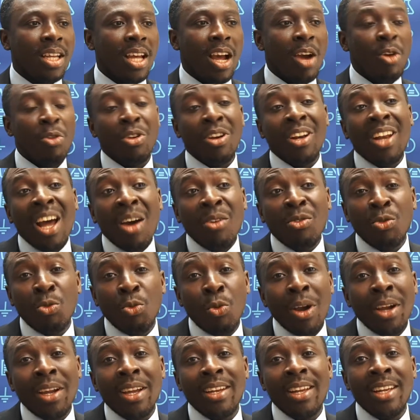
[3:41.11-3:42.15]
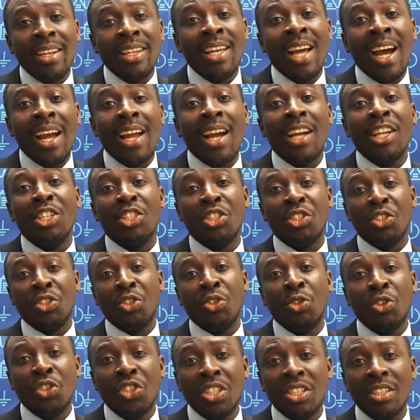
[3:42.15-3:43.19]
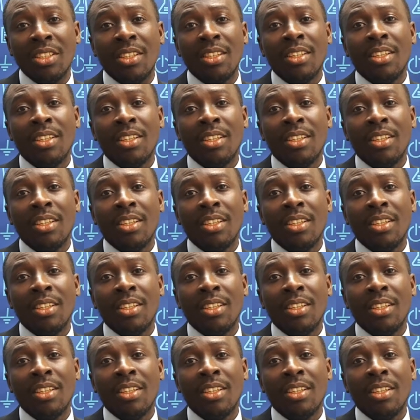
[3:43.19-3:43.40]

I would love to work in any higher institution.